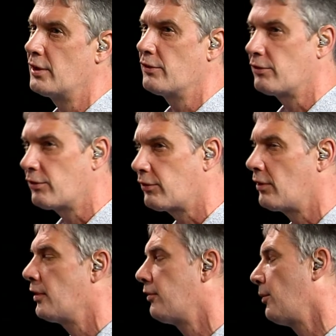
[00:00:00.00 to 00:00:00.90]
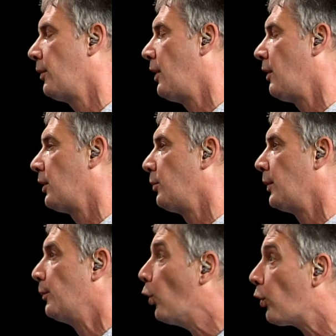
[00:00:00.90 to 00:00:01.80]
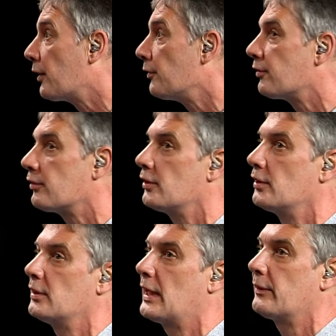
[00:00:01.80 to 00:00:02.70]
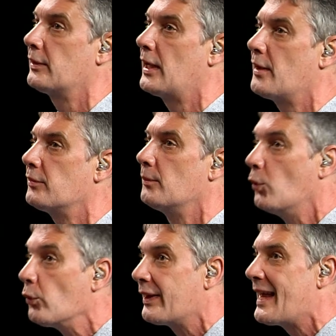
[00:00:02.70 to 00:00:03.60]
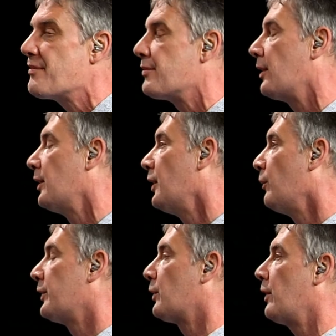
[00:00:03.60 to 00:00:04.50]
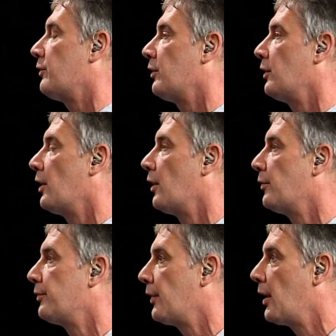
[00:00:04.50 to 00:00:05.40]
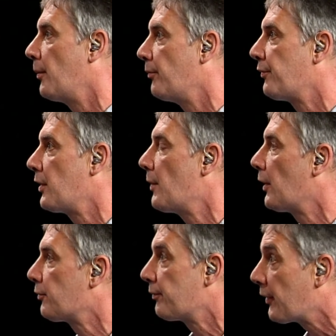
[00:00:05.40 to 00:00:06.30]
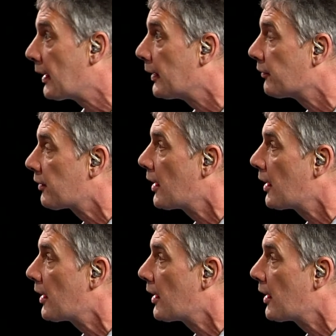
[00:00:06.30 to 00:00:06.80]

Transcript: As a society, we're arguably more concerned now than ever, more than ever, with the question of females feeling safe